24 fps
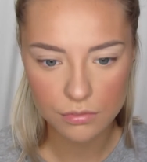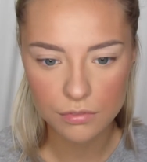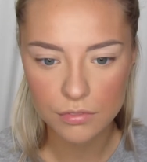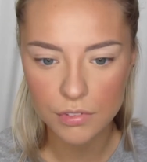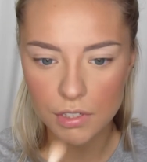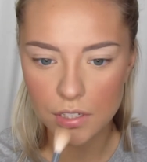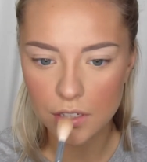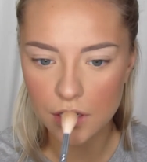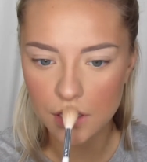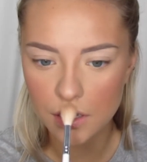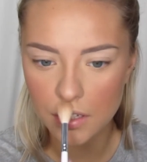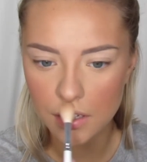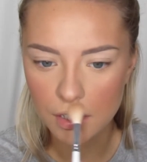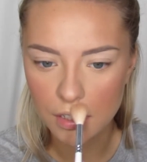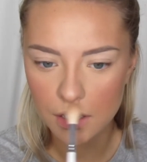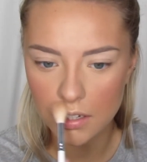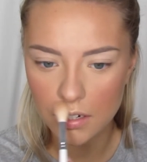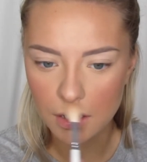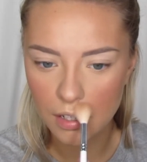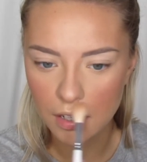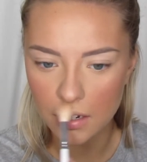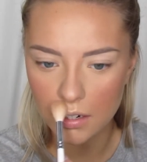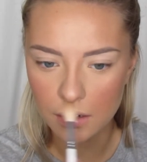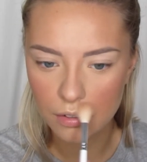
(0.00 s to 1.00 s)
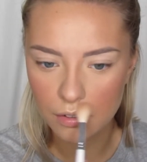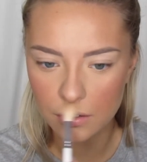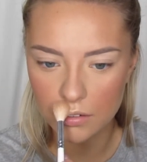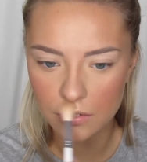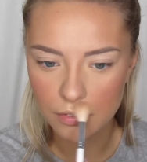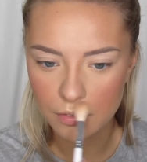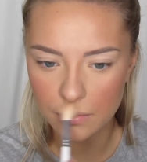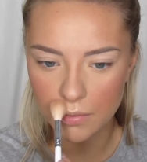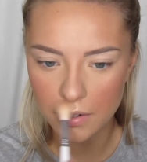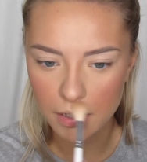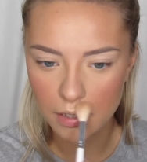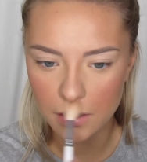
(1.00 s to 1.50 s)
And then I go
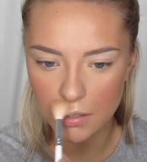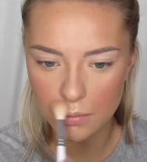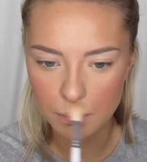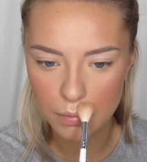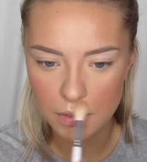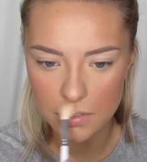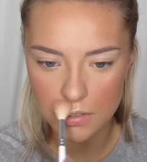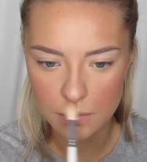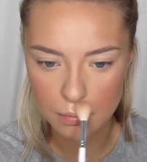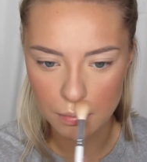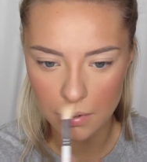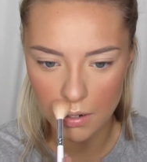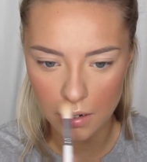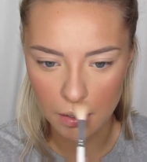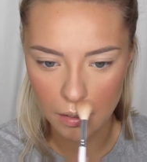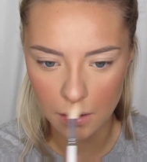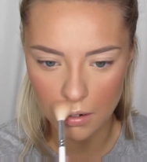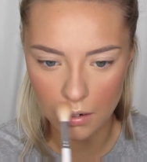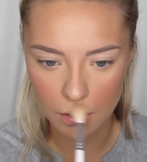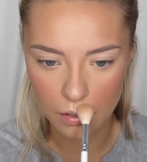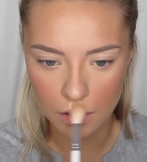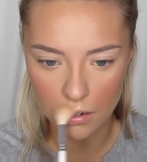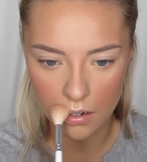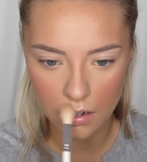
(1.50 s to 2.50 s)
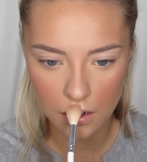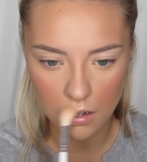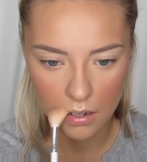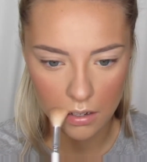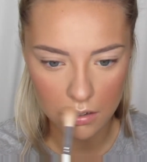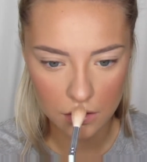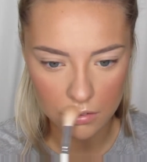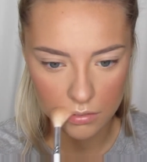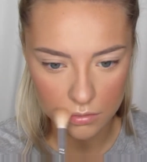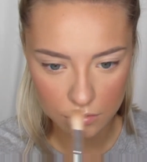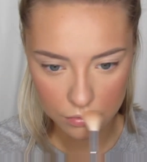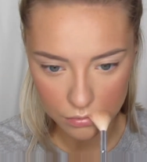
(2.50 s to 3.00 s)
over my Cupid's bow,
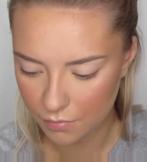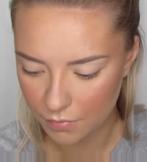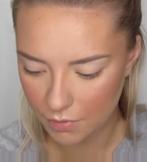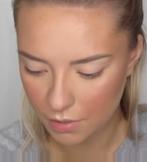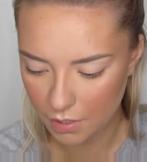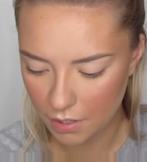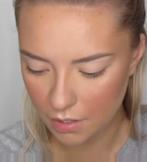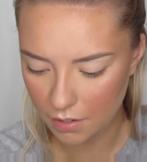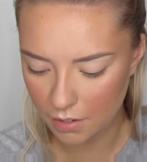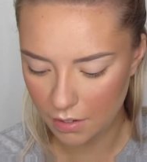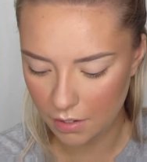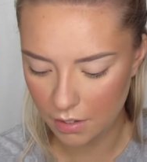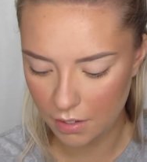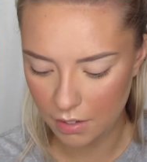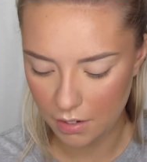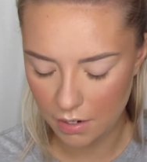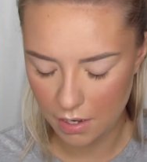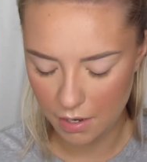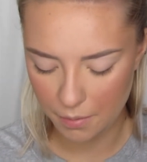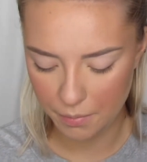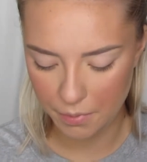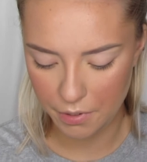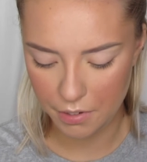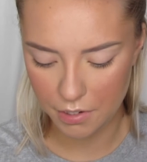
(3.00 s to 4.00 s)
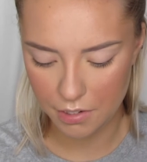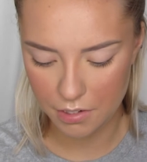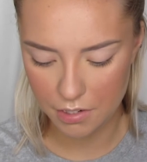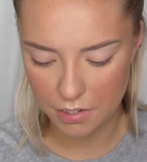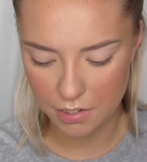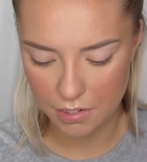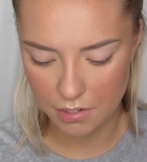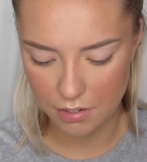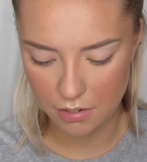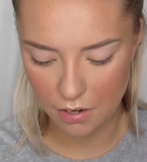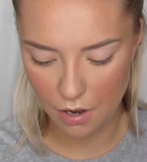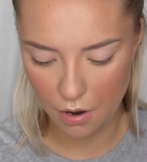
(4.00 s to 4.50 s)
and then I'm gonna
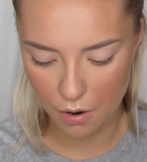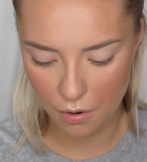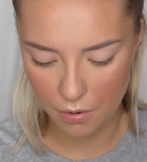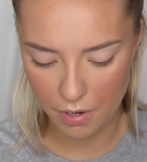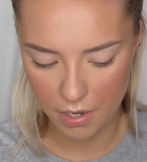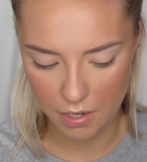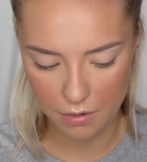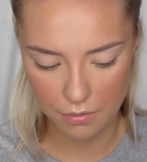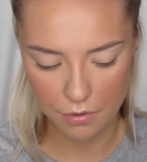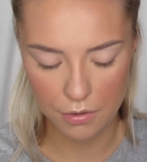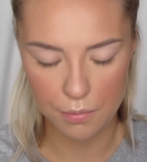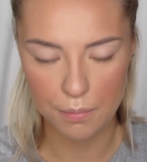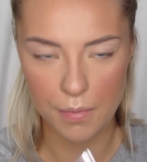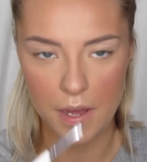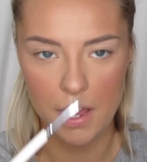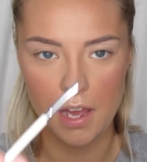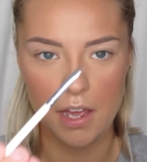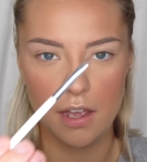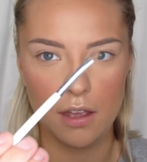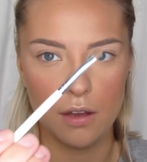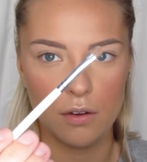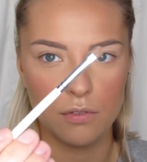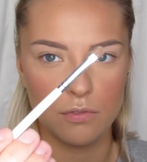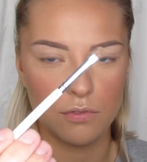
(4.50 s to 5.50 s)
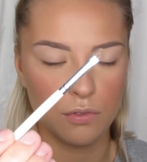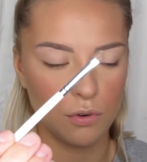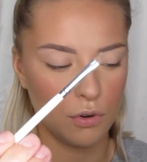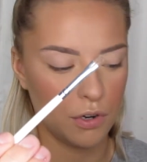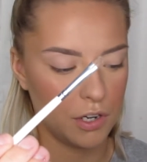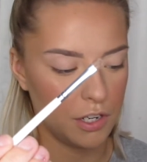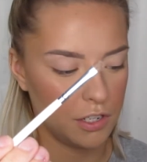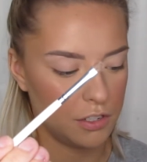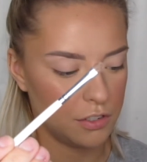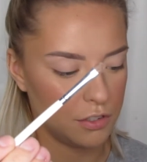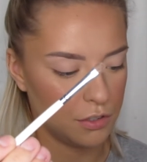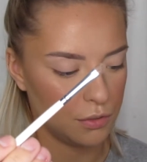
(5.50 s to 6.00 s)
just go in with my
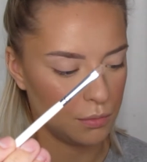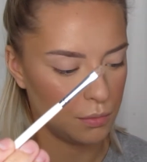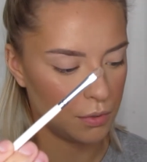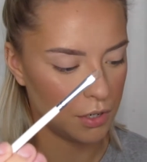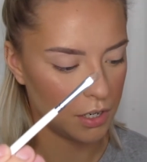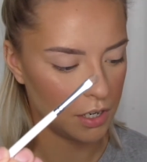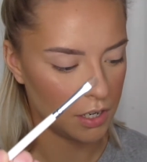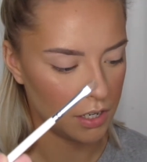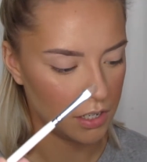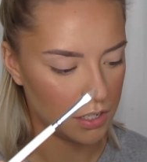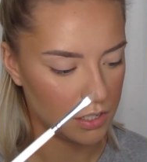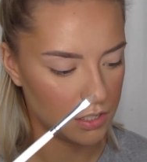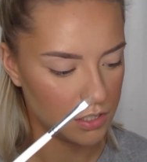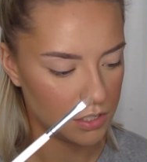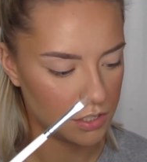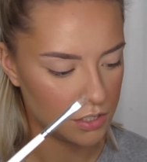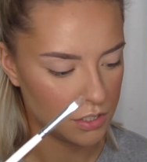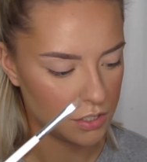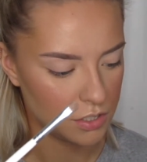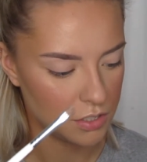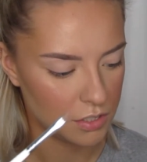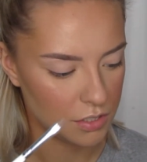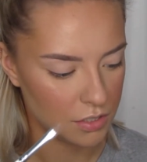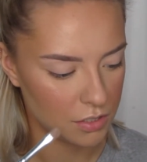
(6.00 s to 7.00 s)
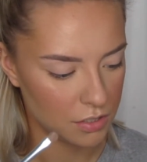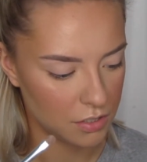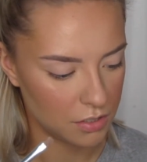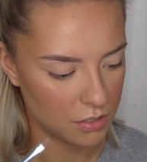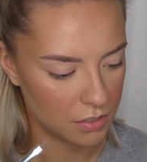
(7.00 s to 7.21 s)
42 brush,